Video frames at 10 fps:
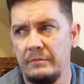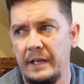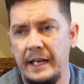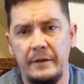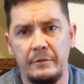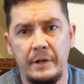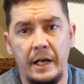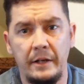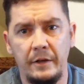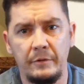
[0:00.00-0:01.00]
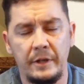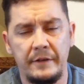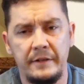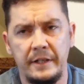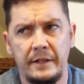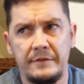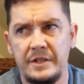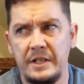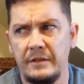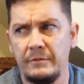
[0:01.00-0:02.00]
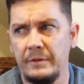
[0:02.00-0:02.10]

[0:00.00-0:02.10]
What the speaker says: $800 or $900. I think I've seen.